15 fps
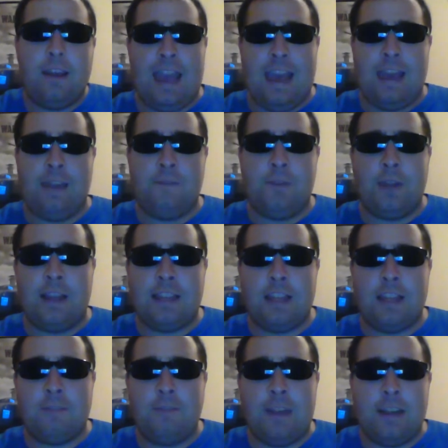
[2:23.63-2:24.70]
And if you like
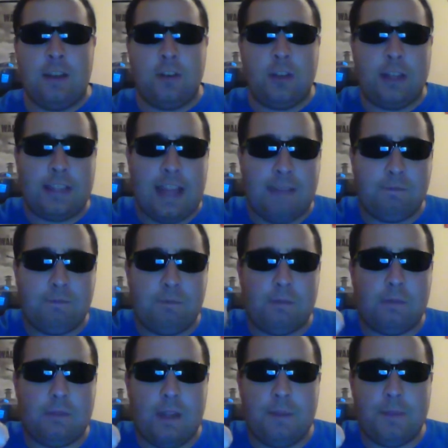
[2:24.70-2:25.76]
this video, click that
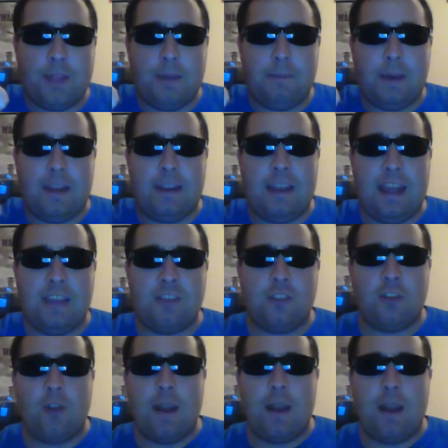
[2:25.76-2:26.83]
thumbs up button and
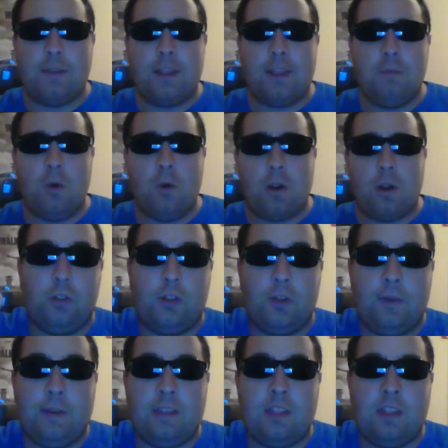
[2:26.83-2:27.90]
subscribe to see more. Too
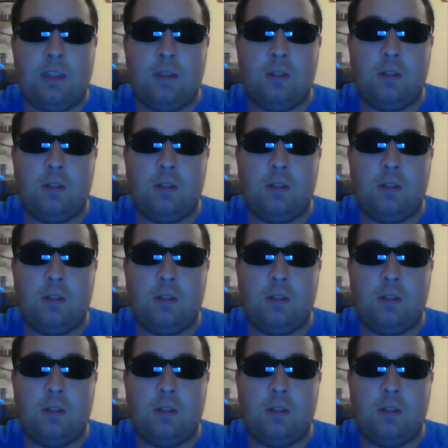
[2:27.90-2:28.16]
easy.